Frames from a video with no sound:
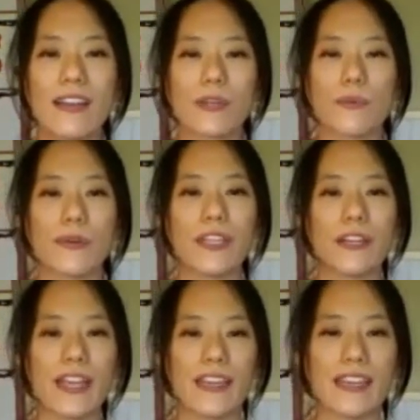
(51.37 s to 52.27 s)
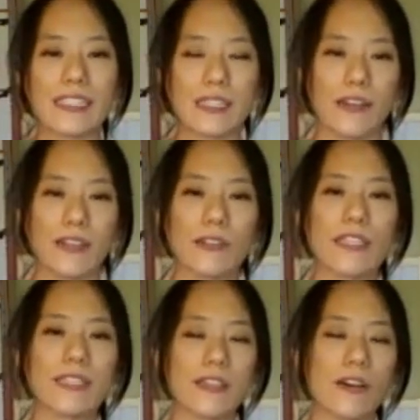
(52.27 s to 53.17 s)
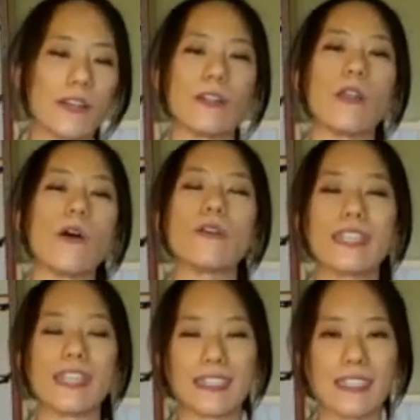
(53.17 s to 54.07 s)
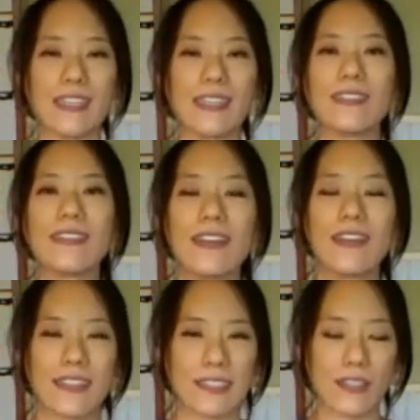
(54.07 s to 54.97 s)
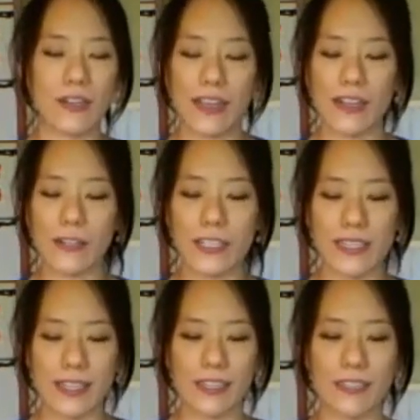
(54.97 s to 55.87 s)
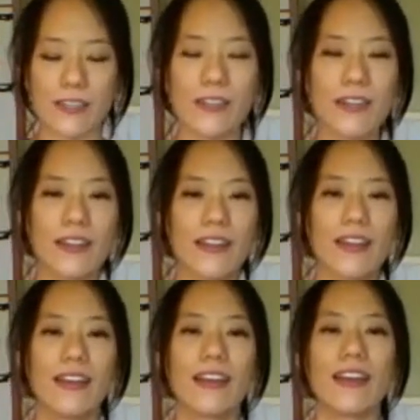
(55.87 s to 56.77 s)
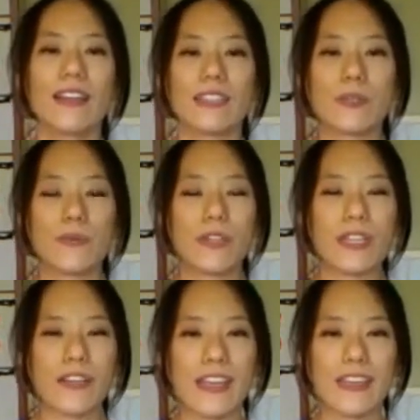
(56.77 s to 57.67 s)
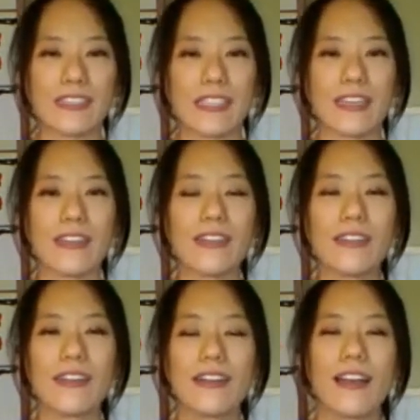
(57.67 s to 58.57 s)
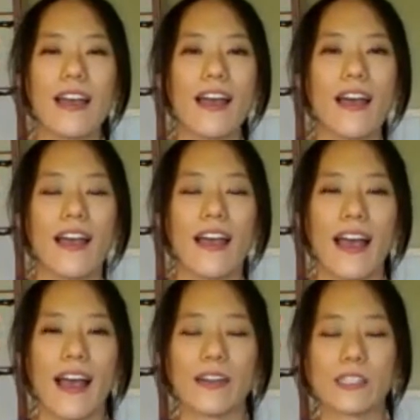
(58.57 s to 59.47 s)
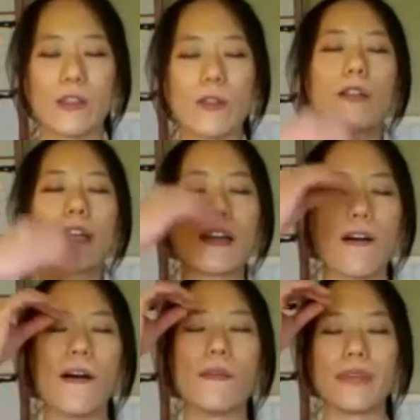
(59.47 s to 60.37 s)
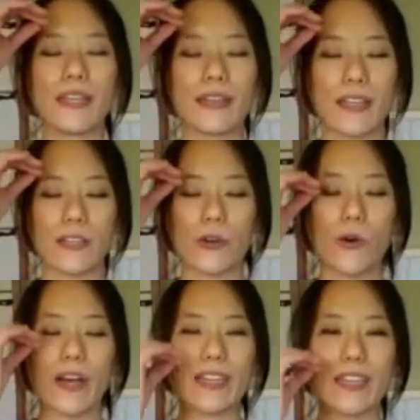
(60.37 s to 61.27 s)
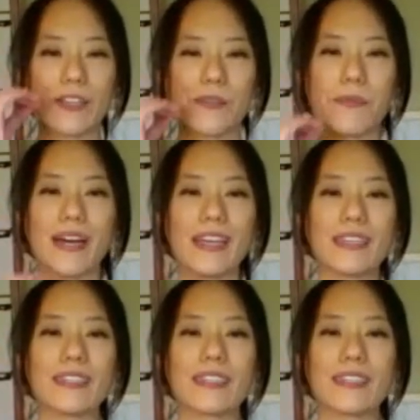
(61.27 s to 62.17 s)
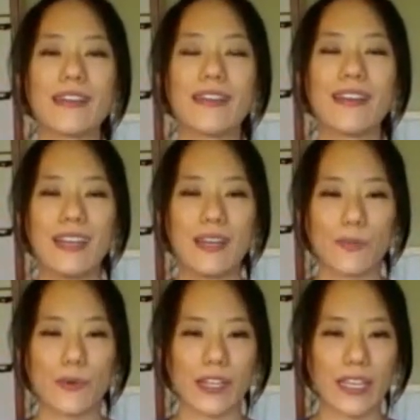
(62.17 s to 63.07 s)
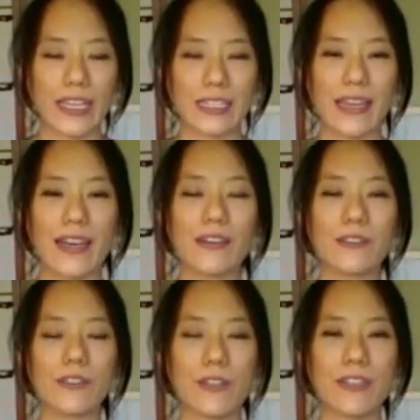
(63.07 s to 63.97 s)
So putting your hands on, this is called your lower dantian. This is your energy center. Just putting your hands here and slowly calming and quieting your mind, bringing it down to